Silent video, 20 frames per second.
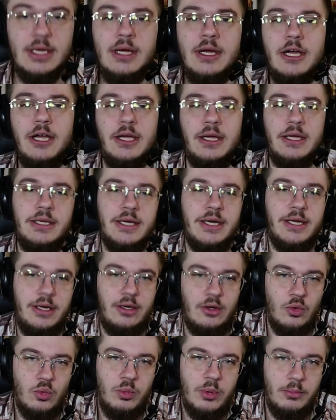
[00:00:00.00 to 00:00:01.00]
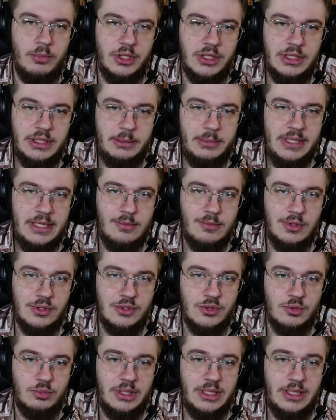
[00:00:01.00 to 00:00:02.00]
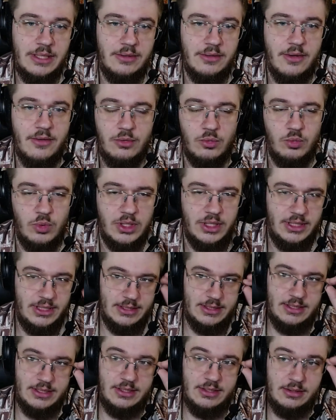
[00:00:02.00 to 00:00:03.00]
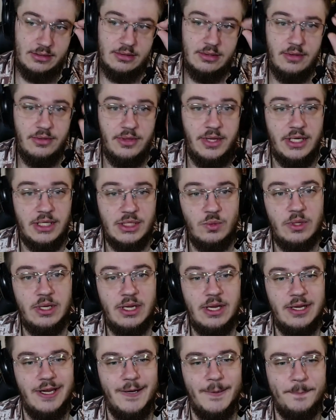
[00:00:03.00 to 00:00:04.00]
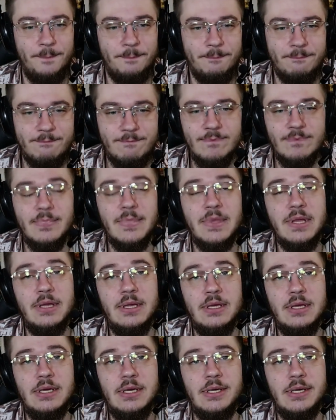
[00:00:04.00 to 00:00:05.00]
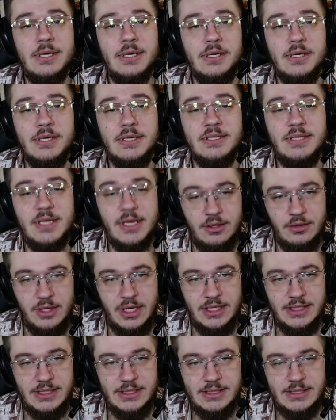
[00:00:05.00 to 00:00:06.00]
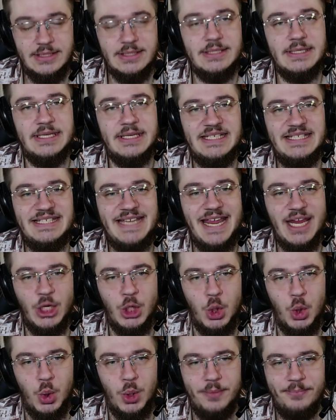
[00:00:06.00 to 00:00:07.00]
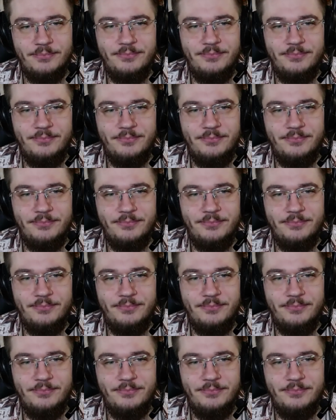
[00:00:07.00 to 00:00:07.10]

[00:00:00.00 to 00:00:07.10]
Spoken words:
And I hope I'm gonna be able to bring another one next week again. Thank you guys. Thank you.